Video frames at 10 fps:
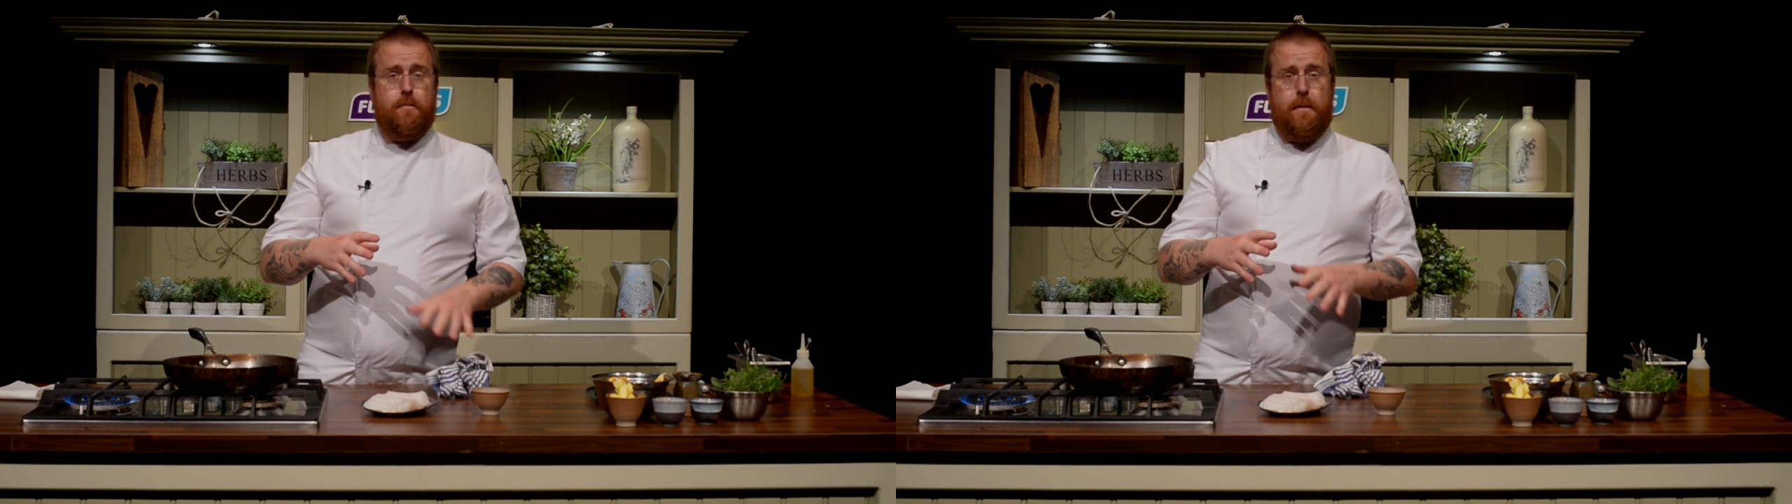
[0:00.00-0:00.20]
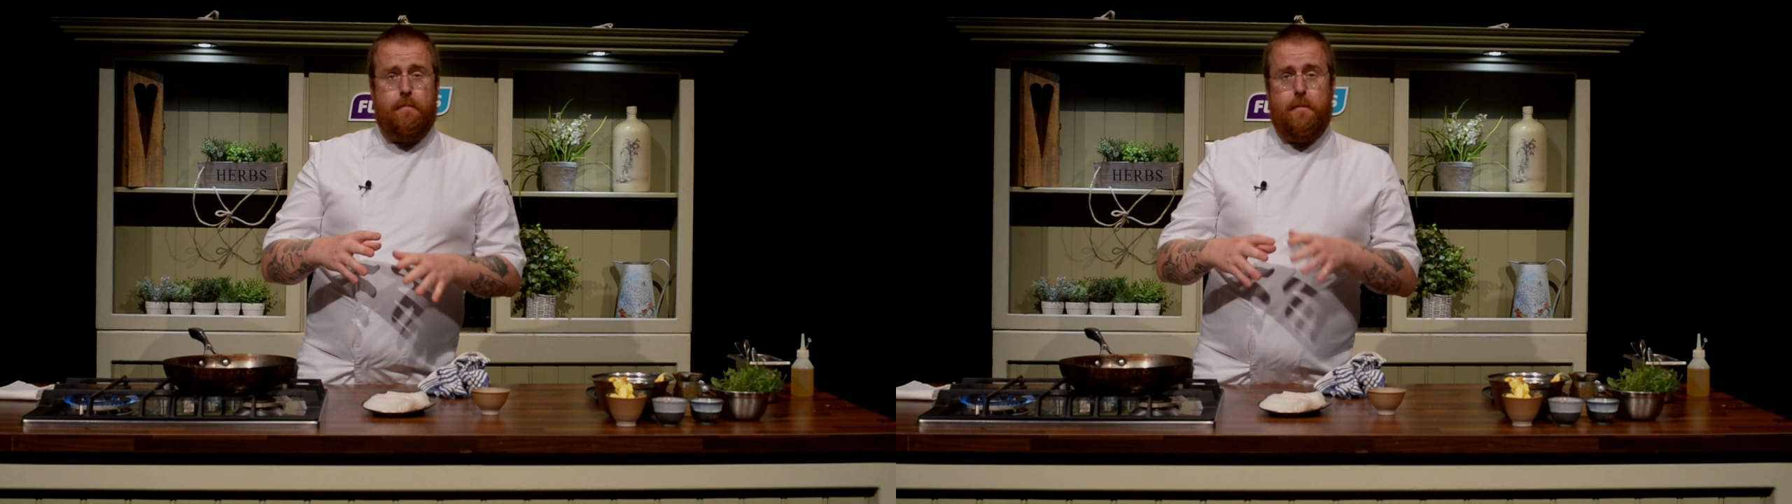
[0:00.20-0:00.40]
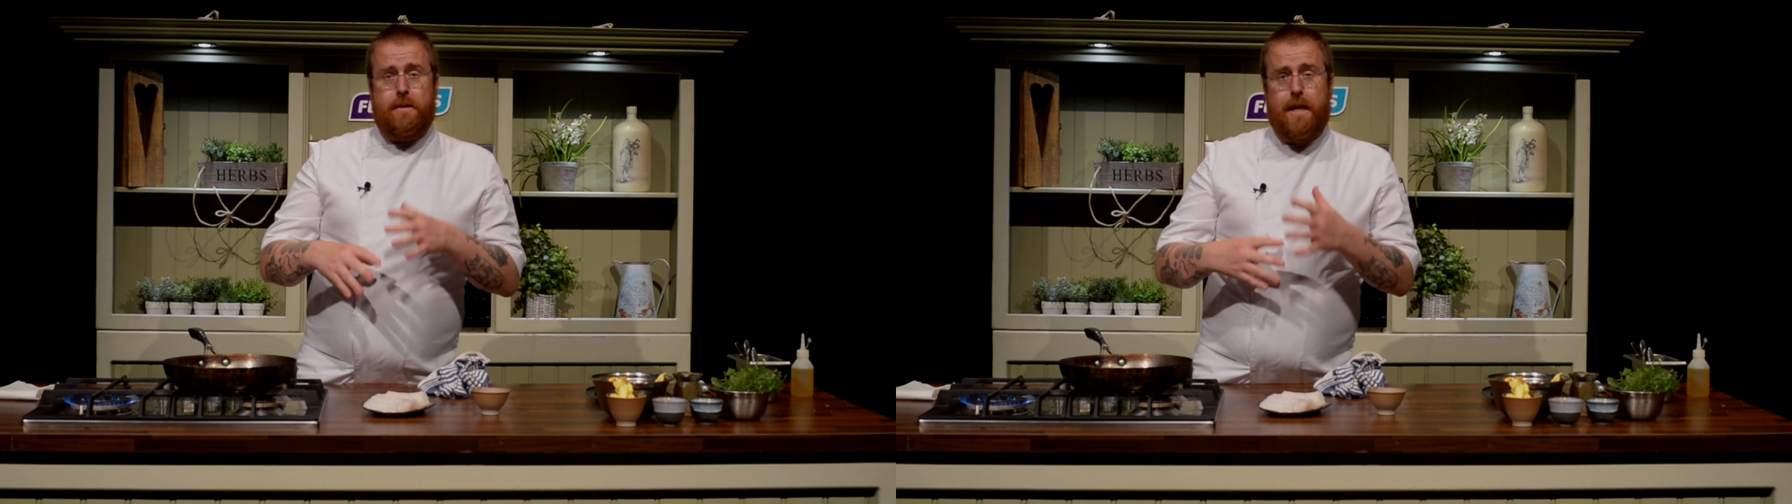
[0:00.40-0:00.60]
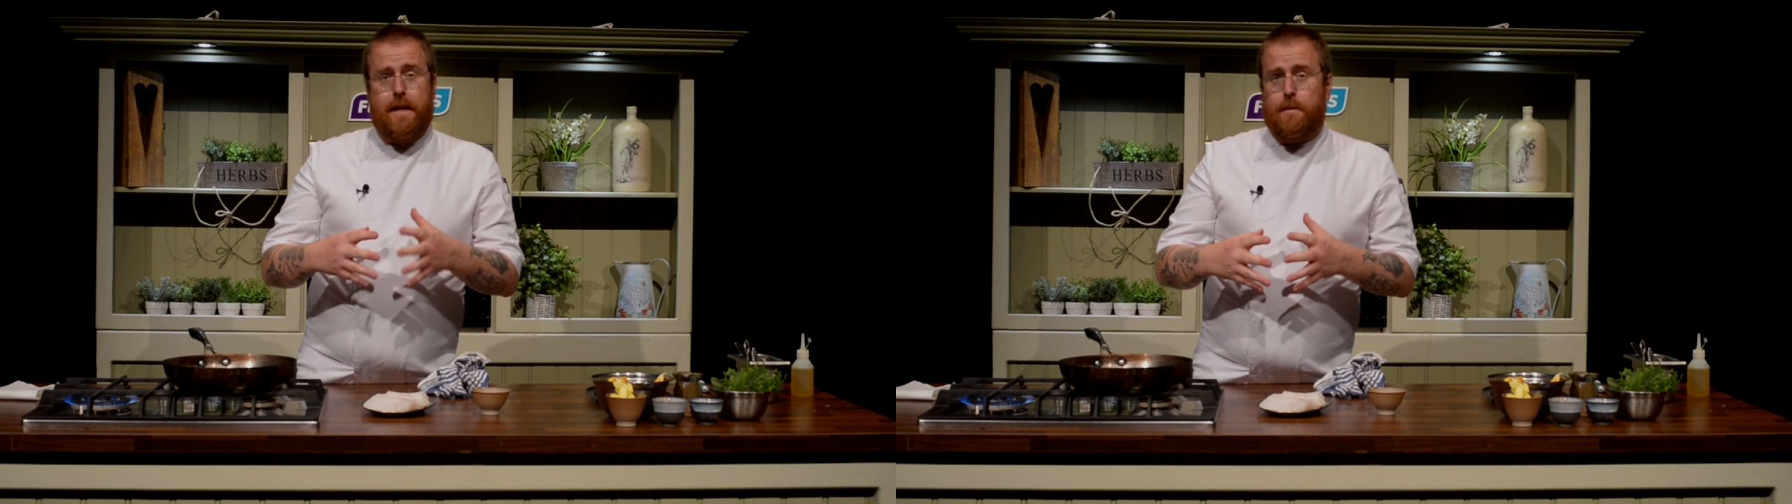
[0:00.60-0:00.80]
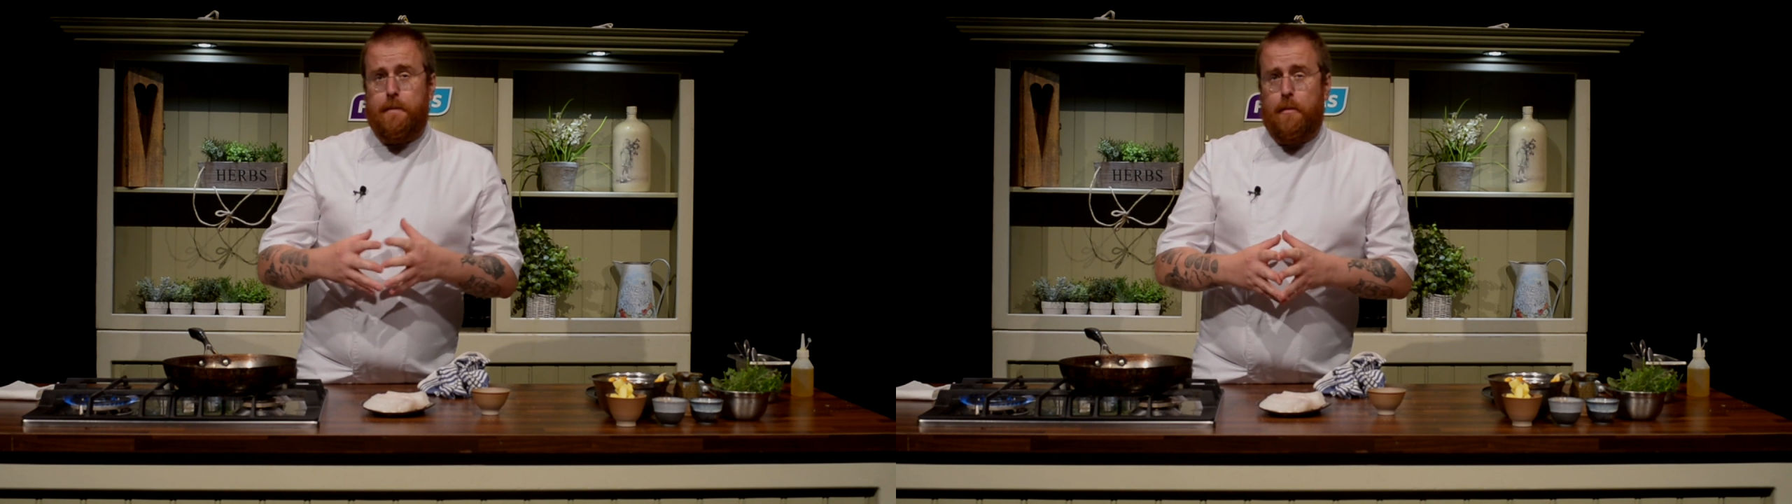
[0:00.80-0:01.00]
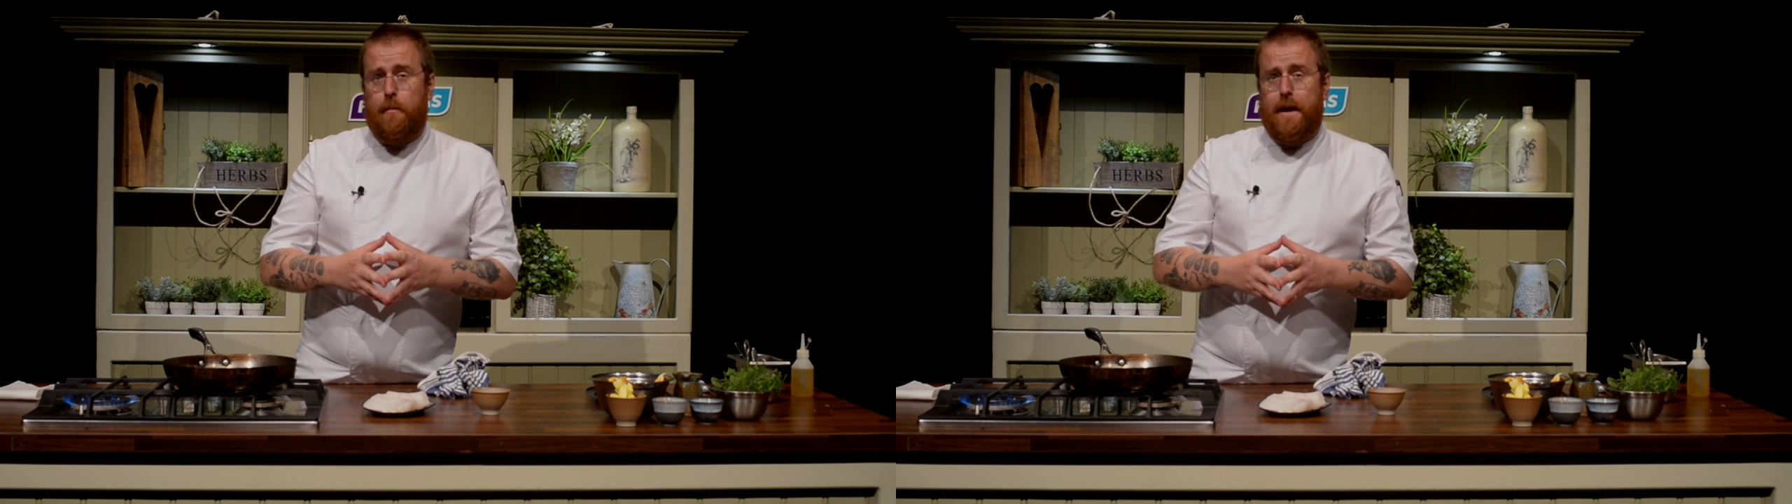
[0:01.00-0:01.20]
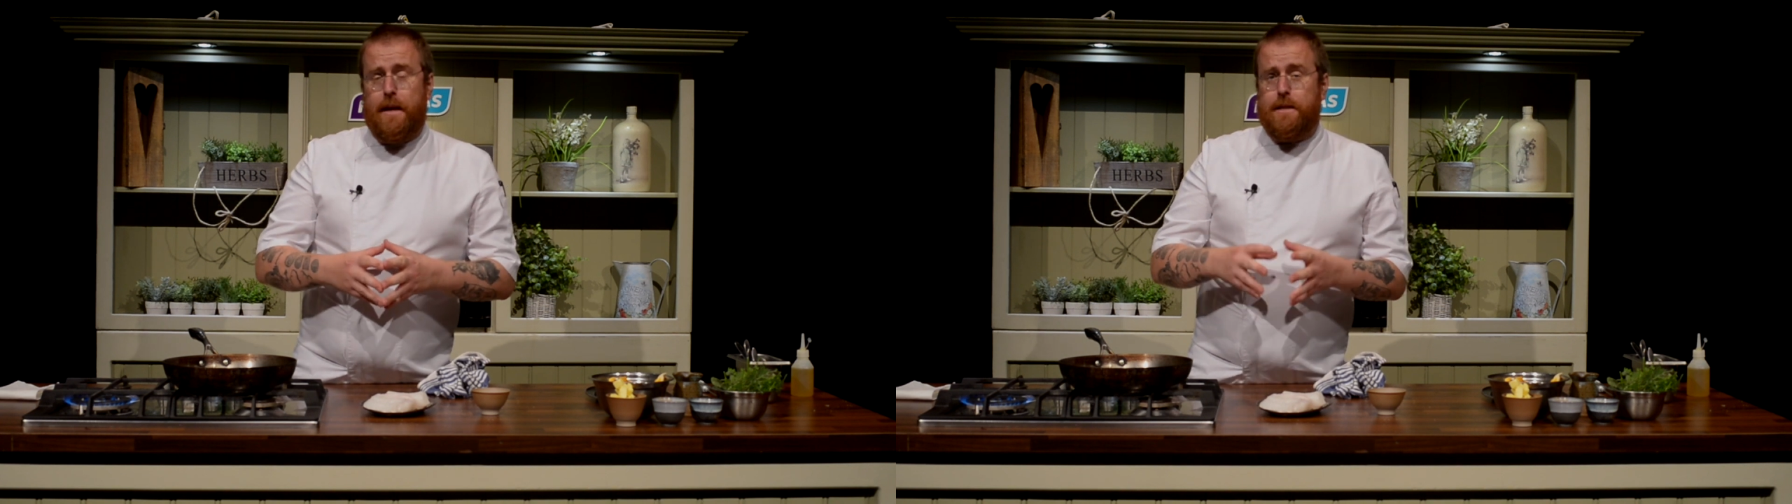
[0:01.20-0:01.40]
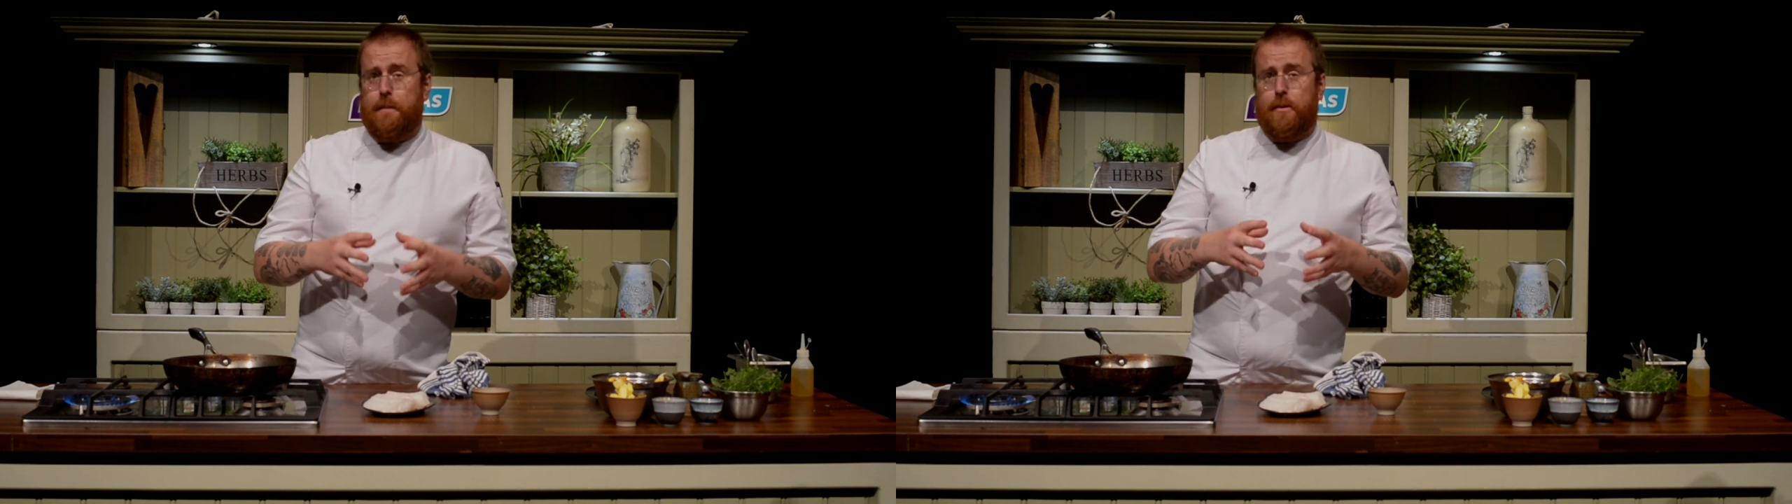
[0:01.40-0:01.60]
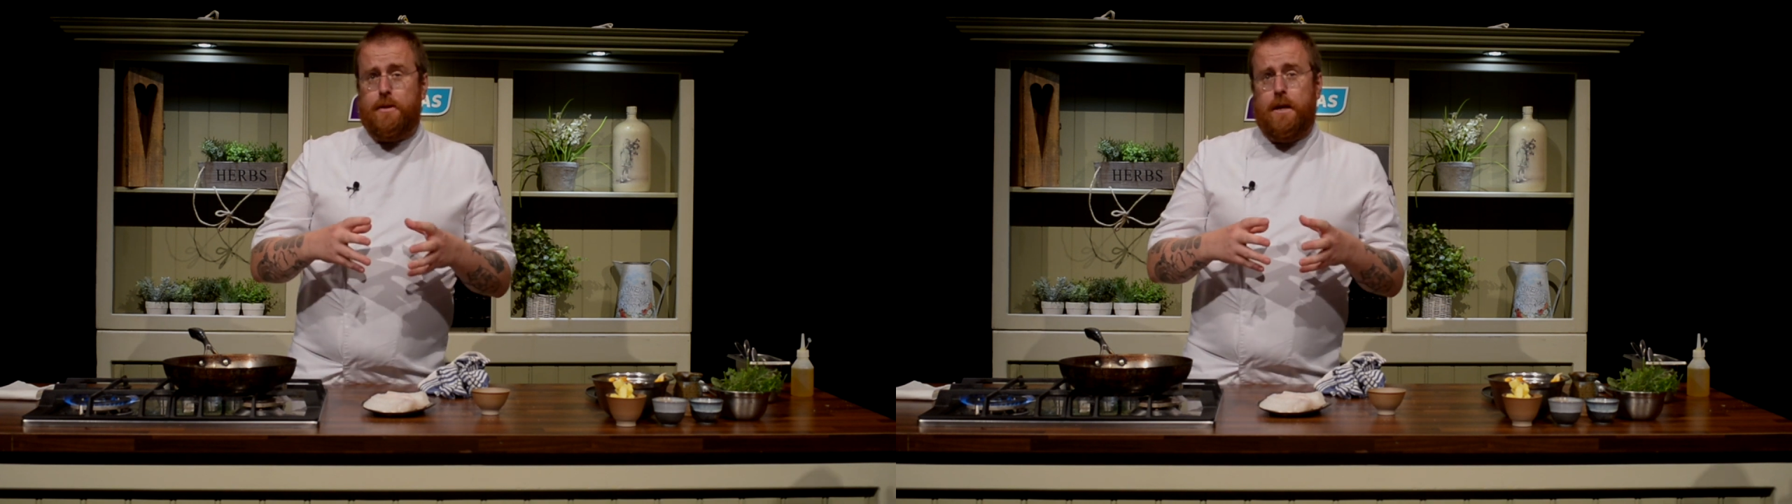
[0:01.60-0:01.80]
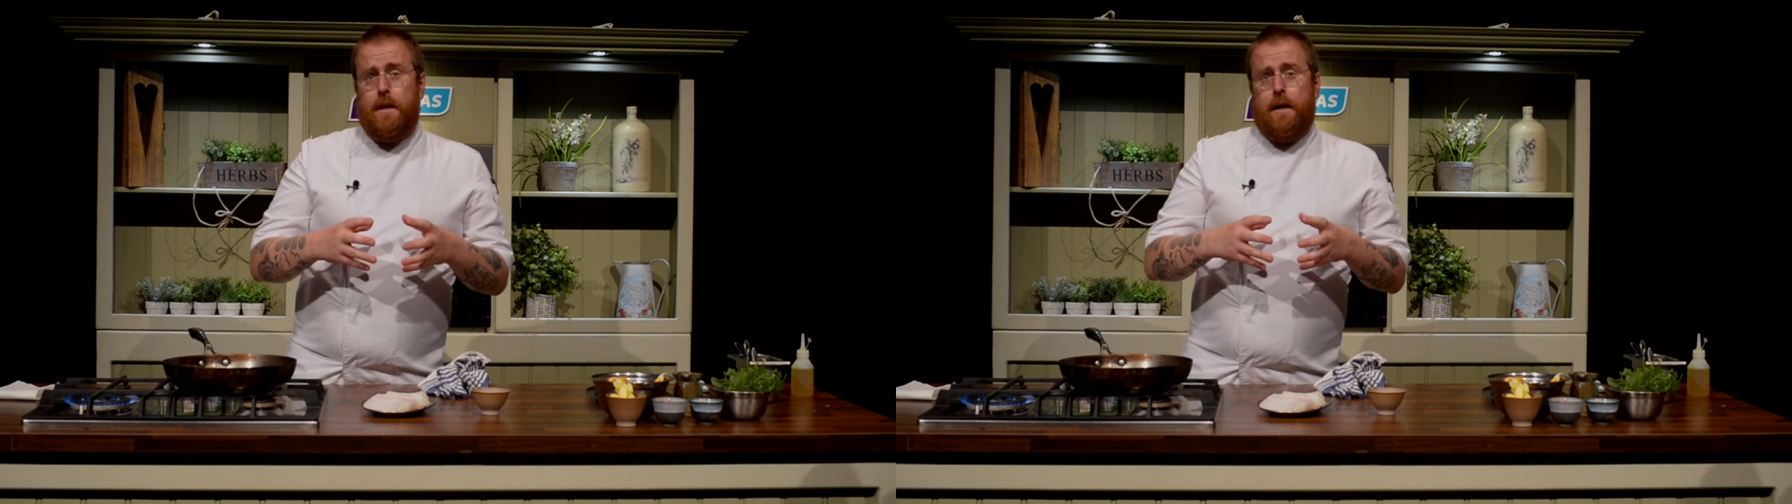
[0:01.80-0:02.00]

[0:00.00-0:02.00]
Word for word: when the mistakes that people make is they put